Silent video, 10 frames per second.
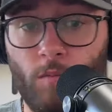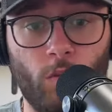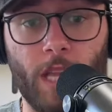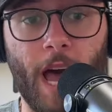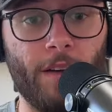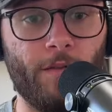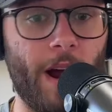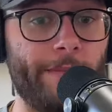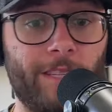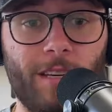With Allen
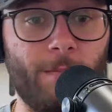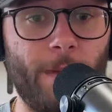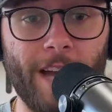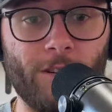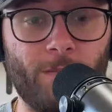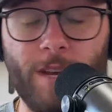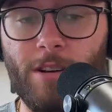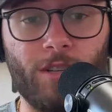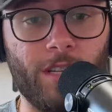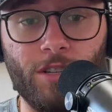Robinson, Patrick
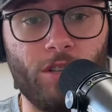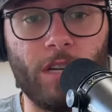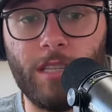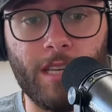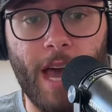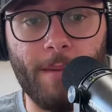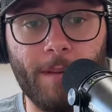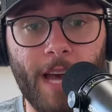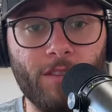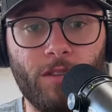Peterson, and just the cap
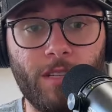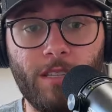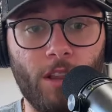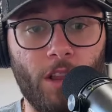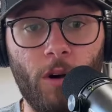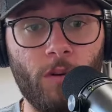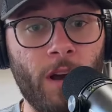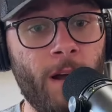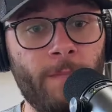casualties alone,